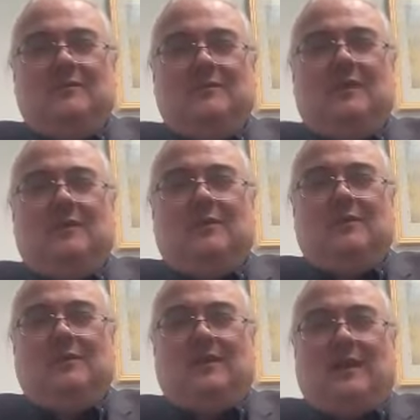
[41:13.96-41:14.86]
Right?
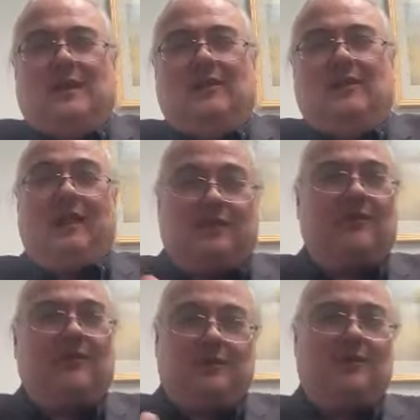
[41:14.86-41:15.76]
You're getting
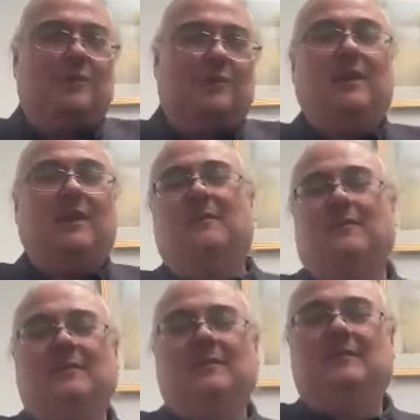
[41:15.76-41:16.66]
data that you can then
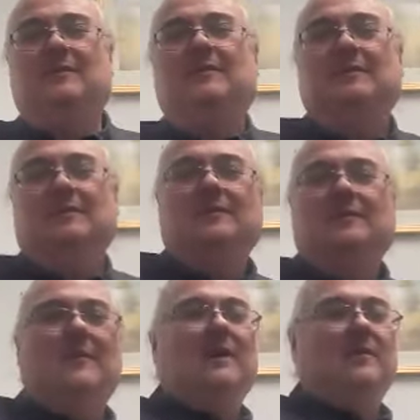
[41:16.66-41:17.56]

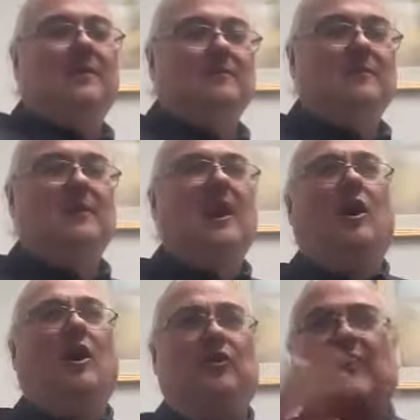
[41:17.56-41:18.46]
make large